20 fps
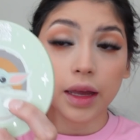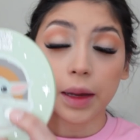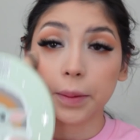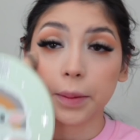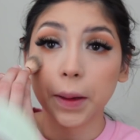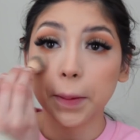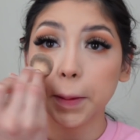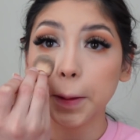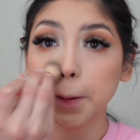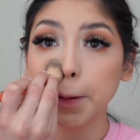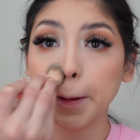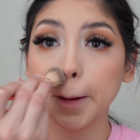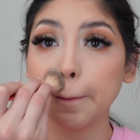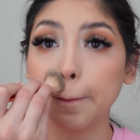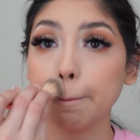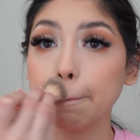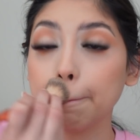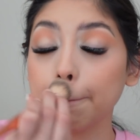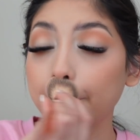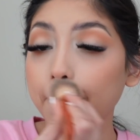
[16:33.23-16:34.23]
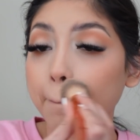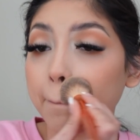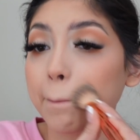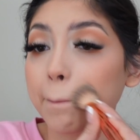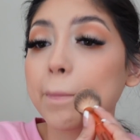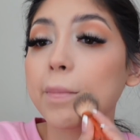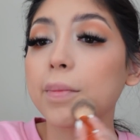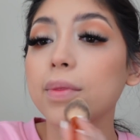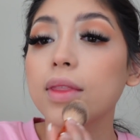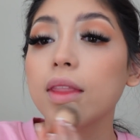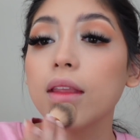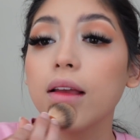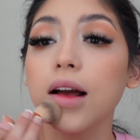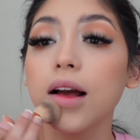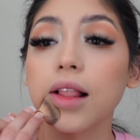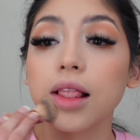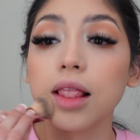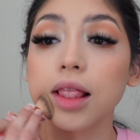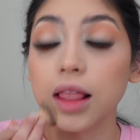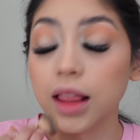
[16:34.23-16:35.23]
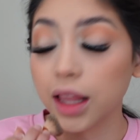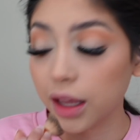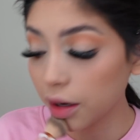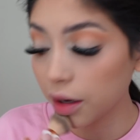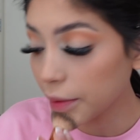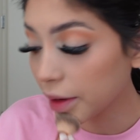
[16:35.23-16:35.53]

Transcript: I'm gonna be doing a little